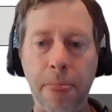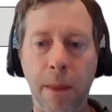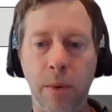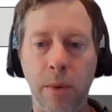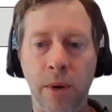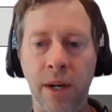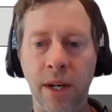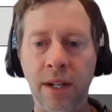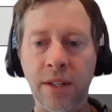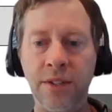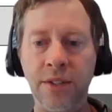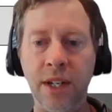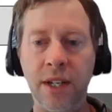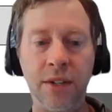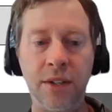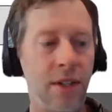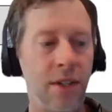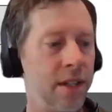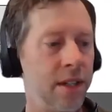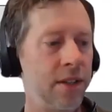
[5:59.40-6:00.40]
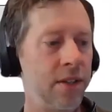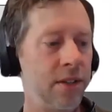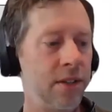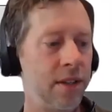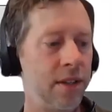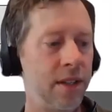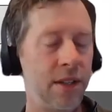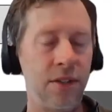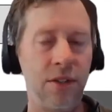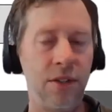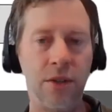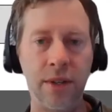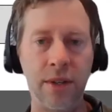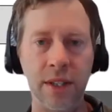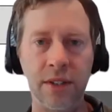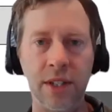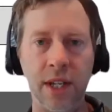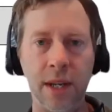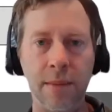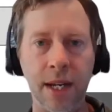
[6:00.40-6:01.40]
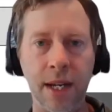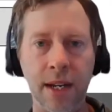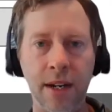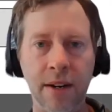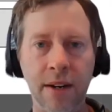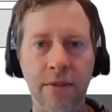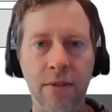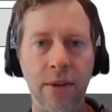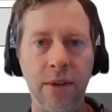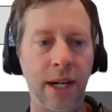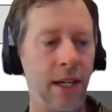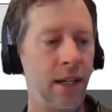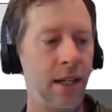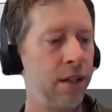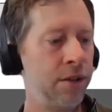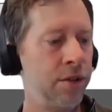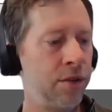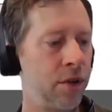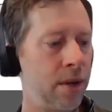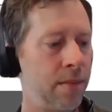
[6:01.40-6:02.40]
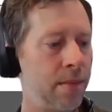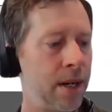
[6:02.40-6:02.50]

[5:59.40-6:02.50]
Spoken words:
organization that's doing the same kind of regulatory